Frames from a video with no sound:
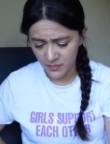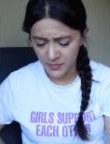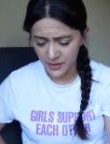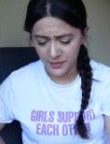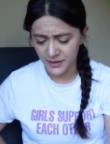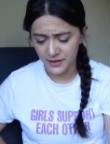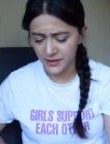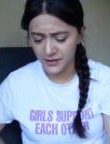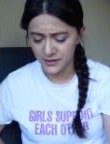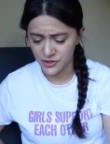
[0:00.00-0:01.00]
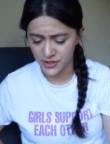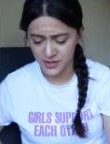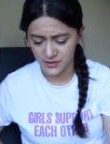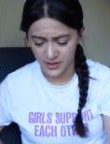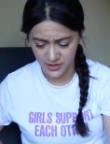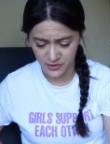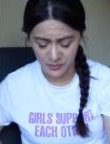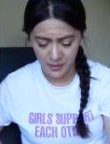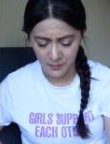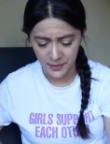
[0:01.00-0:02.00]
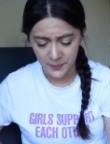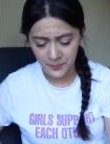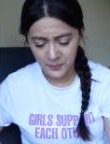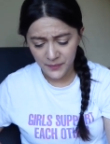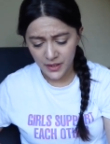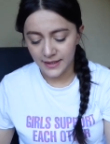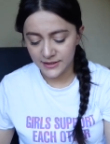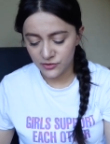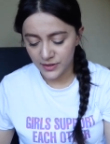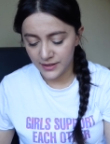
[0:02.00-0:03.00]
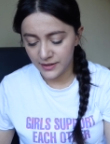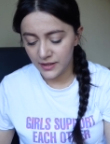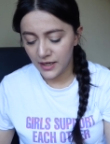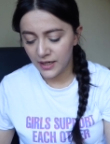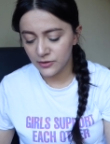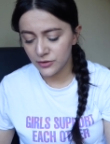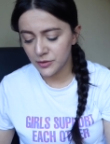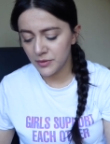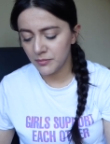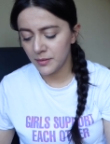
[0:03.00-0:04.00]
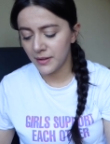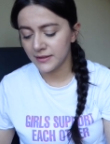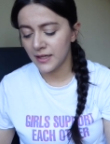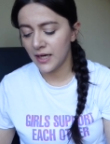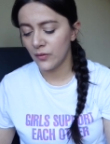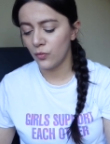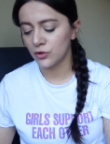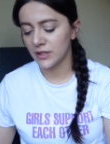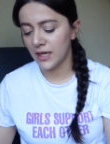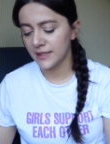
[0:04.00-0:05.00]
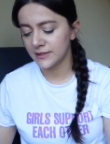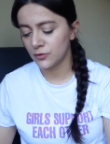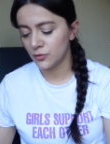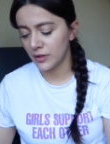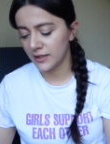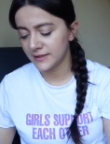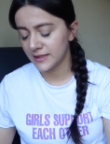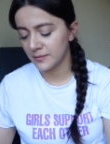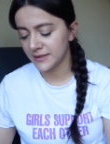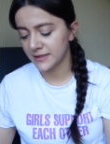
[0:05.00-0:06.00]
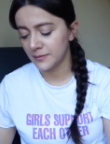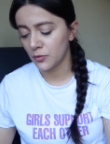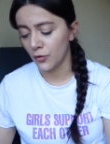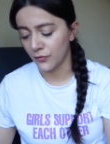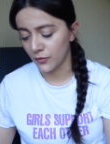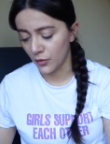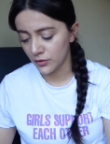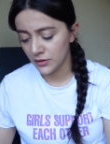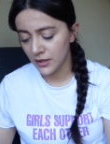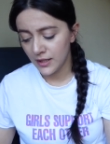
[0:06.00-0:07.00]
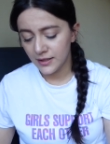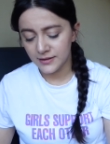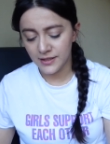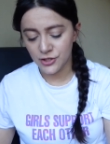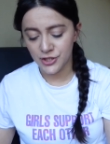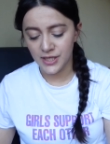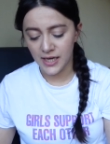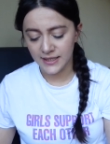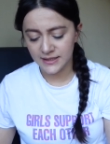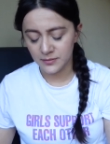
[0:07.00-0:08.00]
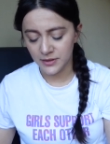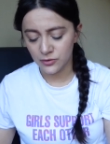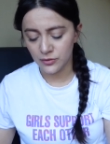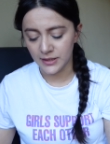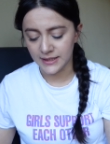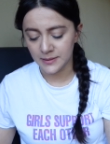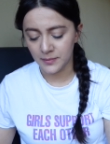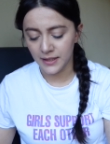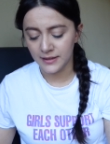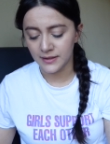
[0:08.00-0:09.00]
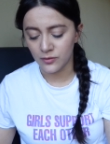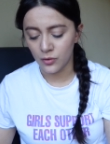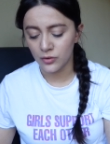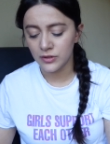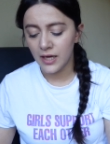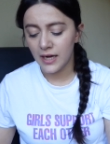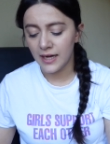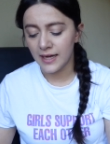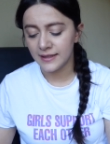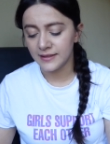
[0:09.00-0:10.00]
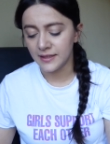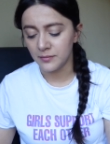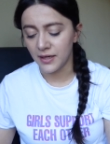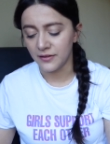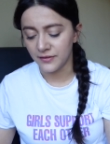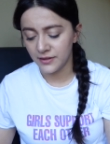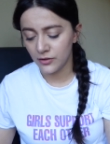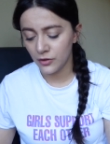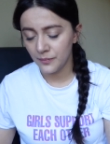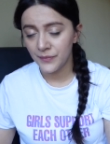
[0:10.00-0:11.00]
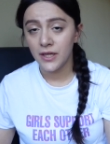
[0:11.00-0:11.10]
Maybe he just doesn't remember. Nice training. I don't remember, but I was asked to write some script of code. Then she asked me to explain the code I had in my video.